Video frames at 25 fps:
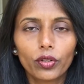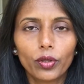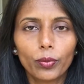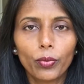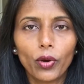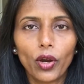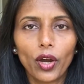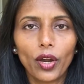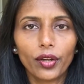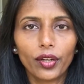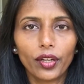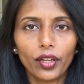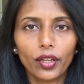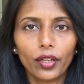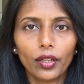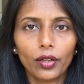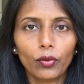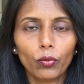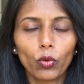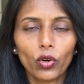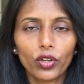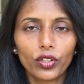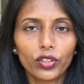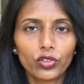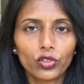the body in
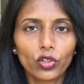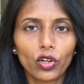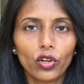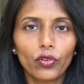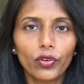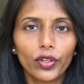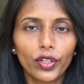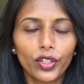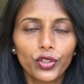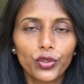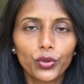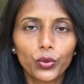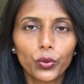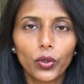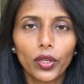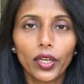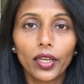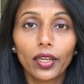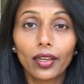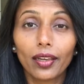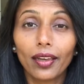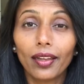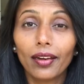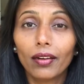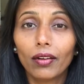what it's already
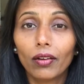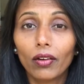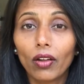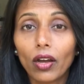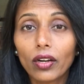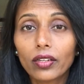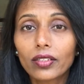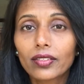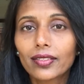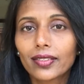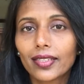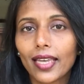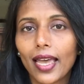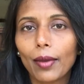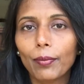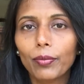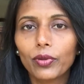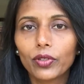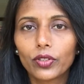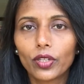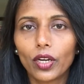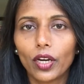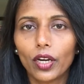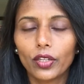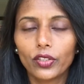doing and not
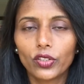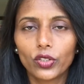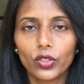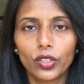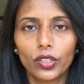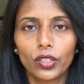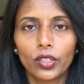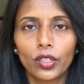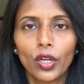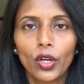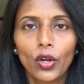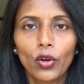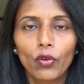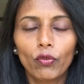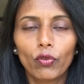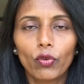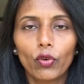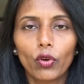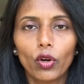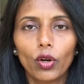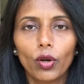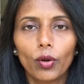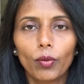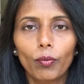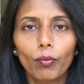sabotage it
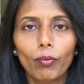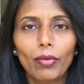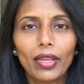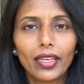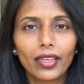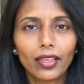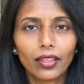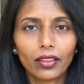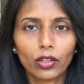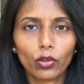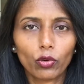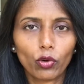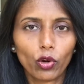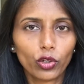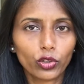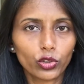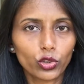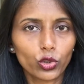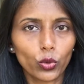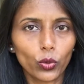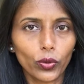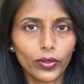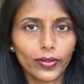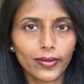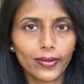from making the wrong
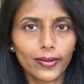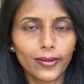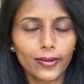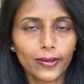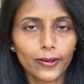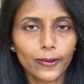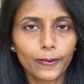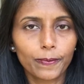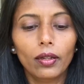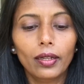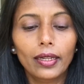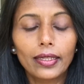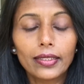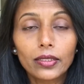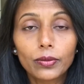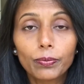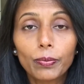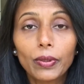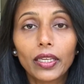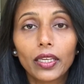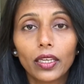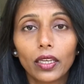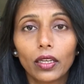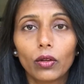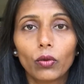choices. Let's
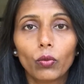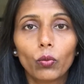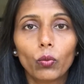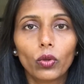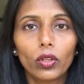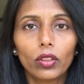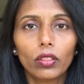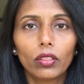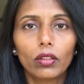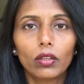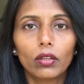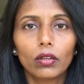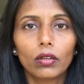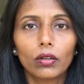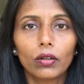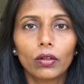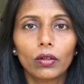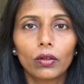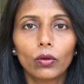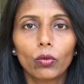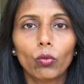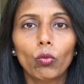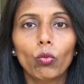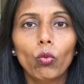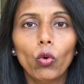begin with
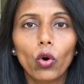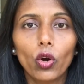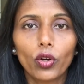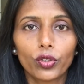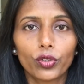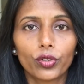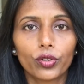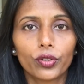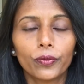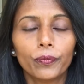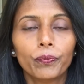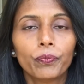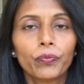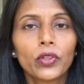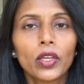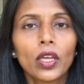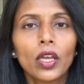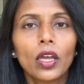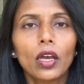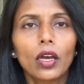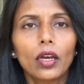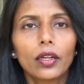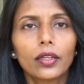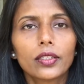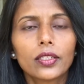the water.
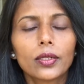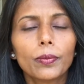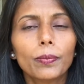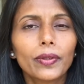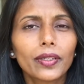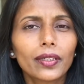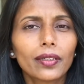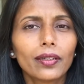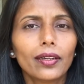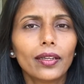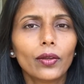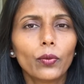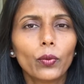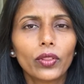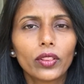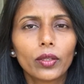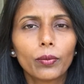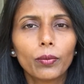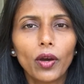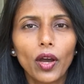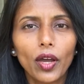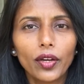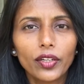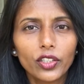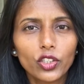Typically, when the
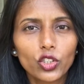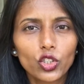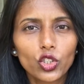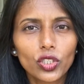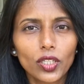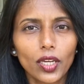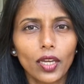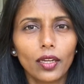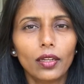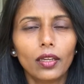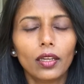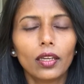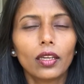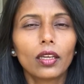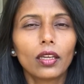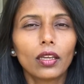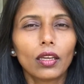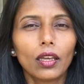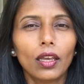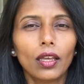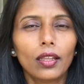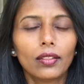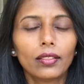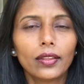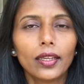body is shedding
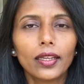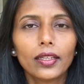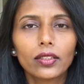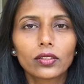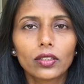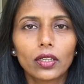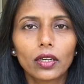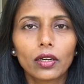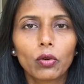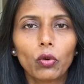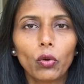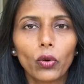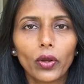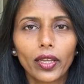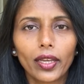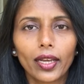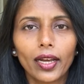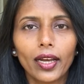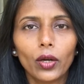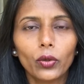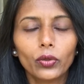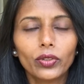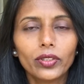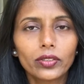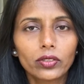and things are going
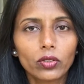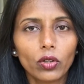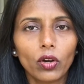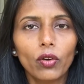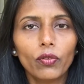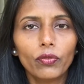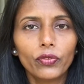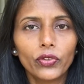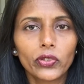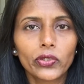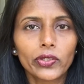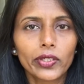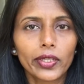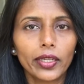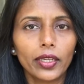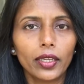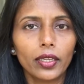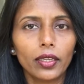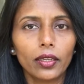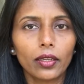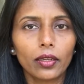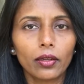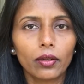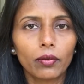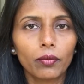out, there's
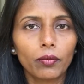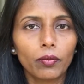obviously,